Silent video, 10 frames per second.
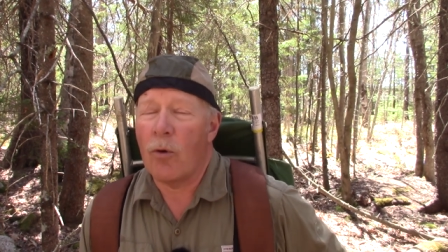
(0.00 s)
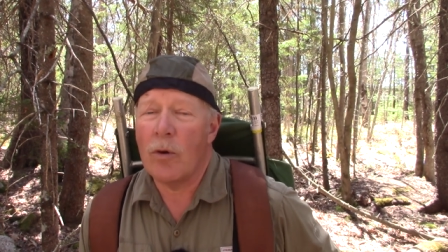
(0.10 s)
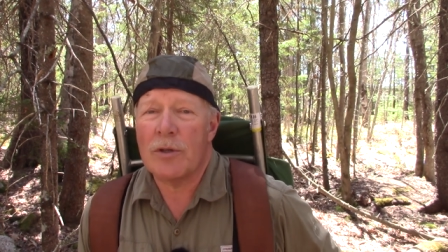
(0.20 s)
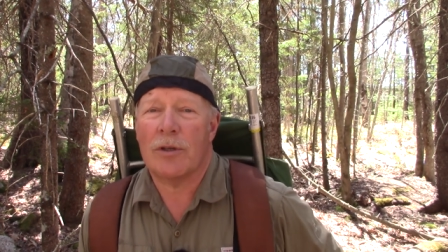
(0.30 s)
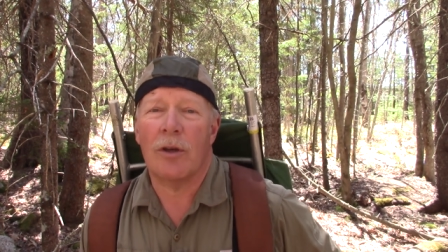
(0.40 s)

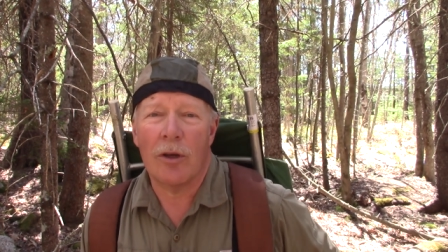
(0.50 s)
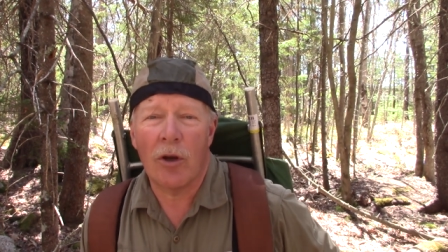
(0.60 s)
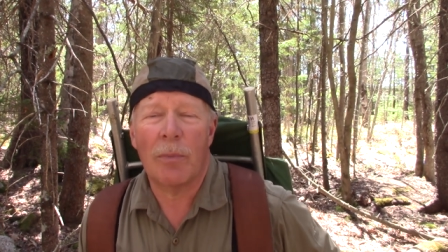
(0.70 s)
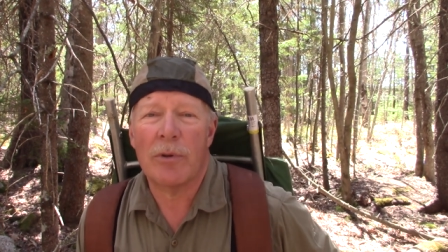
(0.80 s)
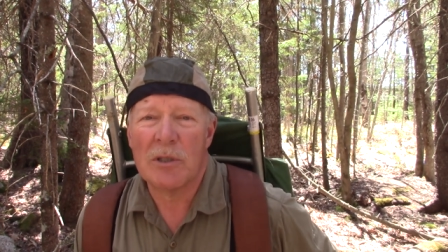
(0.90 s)
course, you're
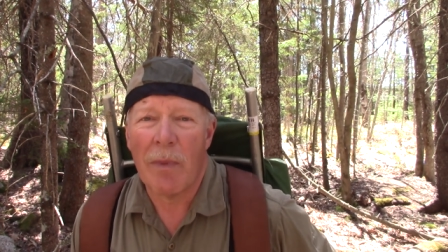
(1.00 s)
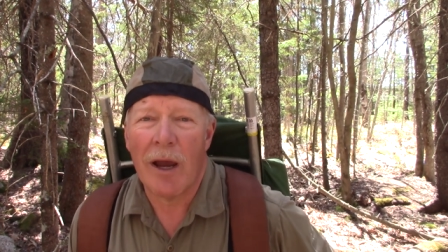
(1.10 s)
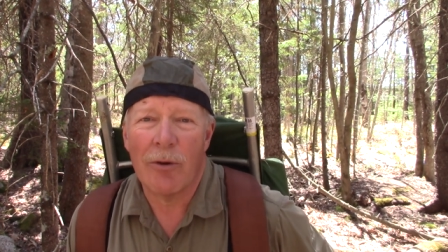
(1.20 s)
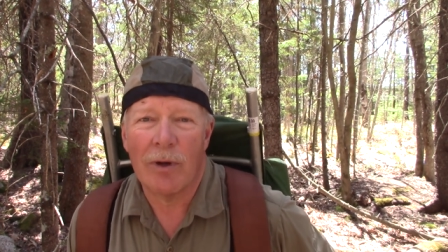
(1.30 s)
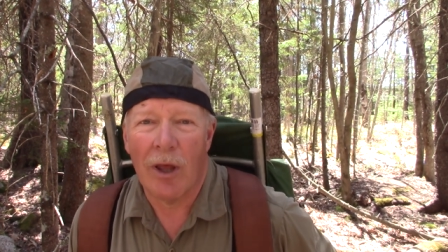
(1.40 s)
going to
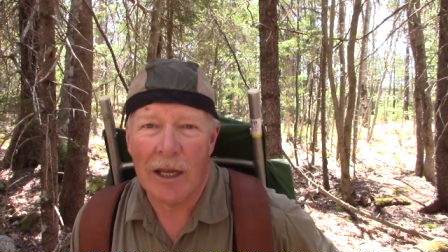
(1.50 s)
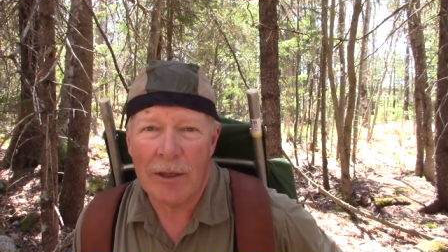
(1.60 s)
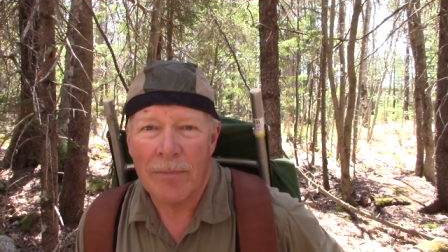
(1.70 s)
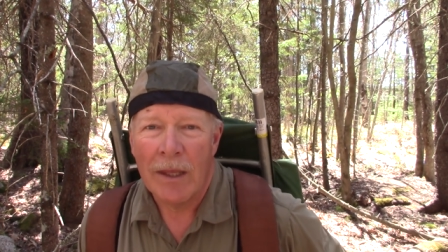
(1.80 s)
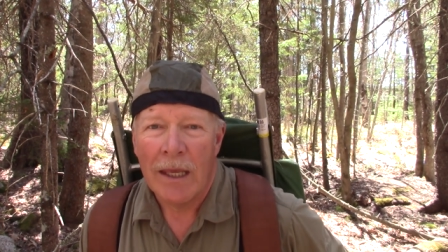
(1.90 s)
perspire a lot.